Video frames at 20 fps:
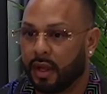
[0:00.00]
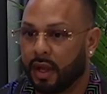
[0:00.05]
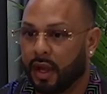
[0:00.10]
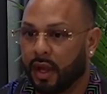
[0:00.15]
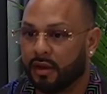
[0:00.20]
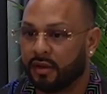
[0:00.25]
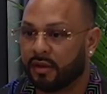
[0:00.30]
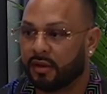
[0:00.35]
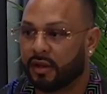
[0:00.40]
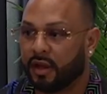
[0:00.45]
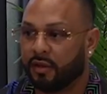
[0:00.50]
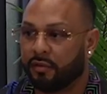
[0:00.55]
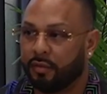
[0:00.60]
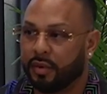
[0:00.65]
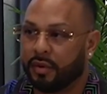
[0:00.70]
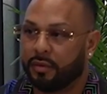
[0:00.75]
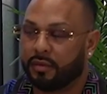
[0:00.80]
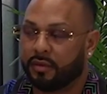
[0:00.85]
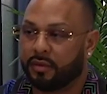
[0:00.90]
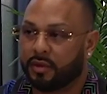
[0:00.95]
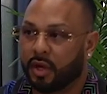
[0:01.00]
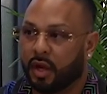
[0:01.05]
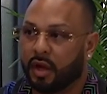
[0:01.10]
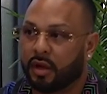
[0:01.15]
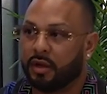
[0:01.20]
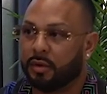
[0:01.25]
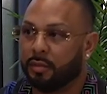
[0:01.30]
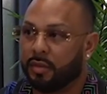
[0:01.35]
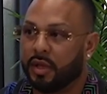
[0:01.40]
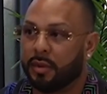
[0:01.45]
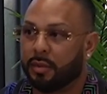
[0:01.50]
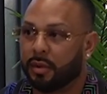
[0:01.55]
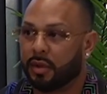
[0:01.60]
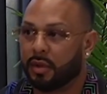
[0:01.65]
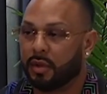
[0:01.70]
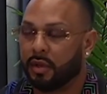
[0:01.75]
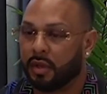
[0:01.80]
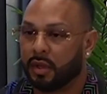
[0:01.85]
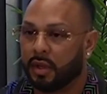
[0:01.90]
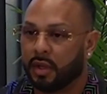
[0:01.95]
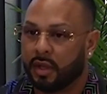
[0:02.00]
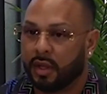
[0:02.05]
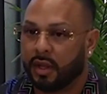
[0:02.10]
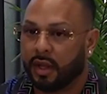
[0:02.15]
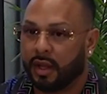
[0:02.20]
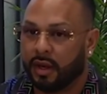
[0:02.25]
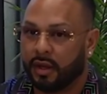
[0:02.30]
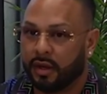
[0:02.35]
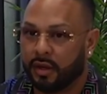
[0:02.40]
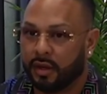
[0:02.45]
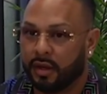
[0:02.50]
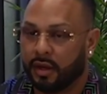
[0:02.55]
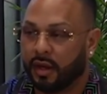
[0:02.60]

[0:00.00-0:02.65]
I just love talking to people and,